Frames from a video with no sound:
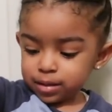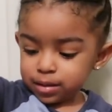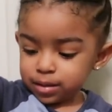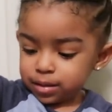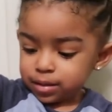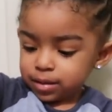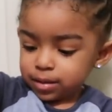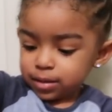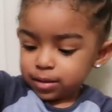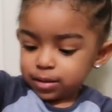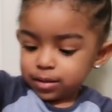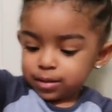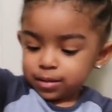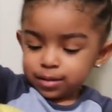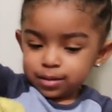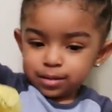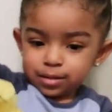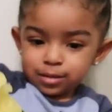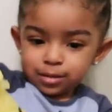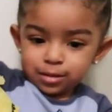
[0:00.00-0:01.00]

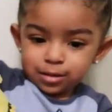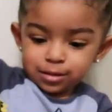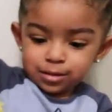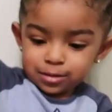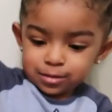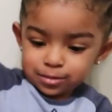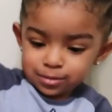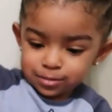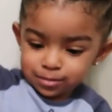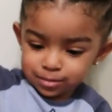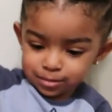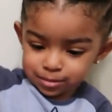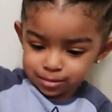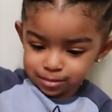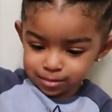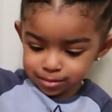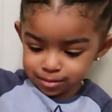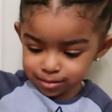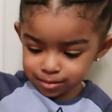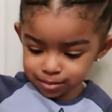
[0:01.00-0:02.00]

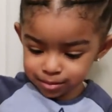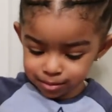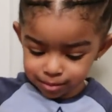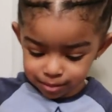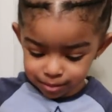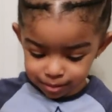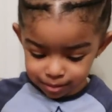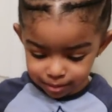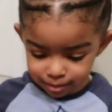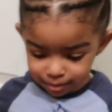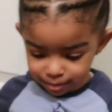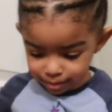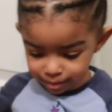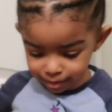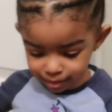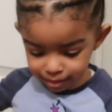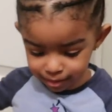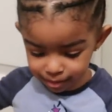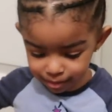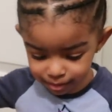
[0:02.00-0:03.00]

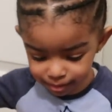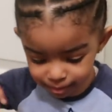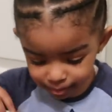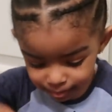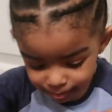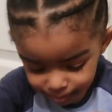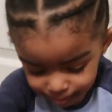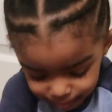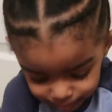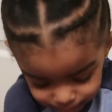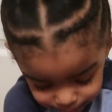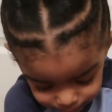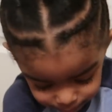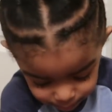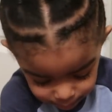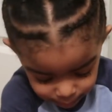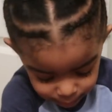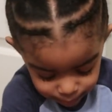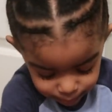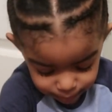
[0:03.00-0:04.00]

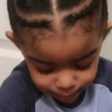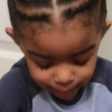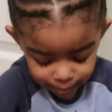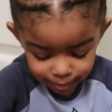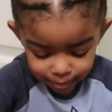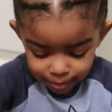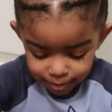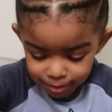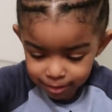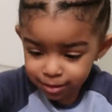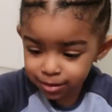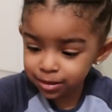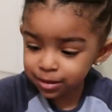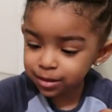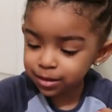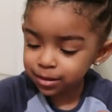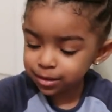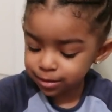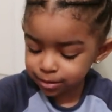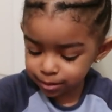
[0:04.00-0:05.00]

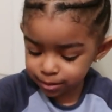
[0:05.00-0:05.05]
Nothing is said.